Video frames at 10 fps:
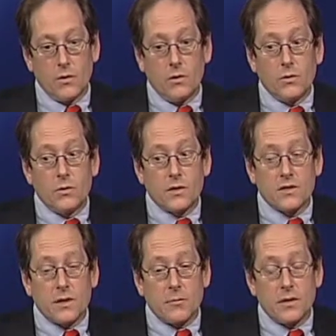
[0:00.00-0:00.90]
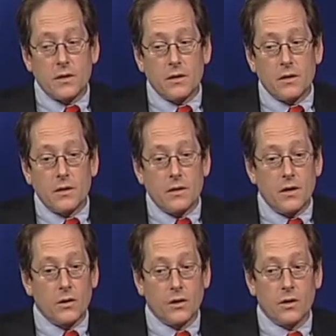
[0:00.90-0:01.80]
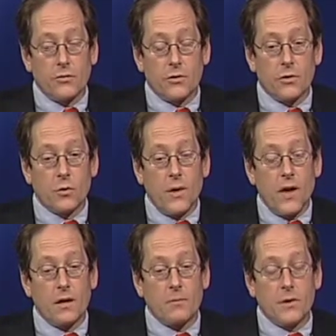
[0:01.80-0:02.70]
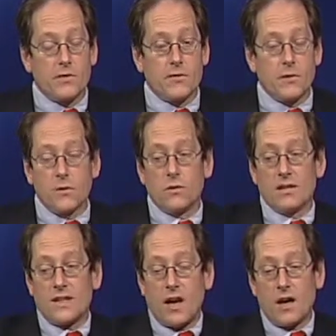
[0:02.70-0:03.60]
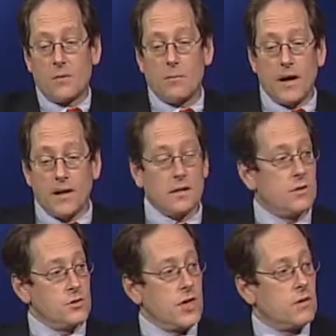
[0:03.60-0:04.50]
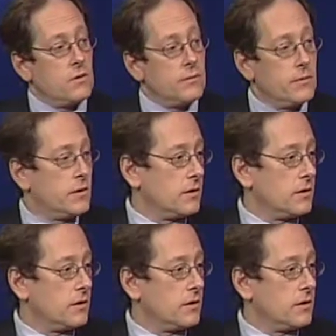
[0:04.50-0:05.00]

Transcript: you're doing something not only for your weight but for your entire body in general.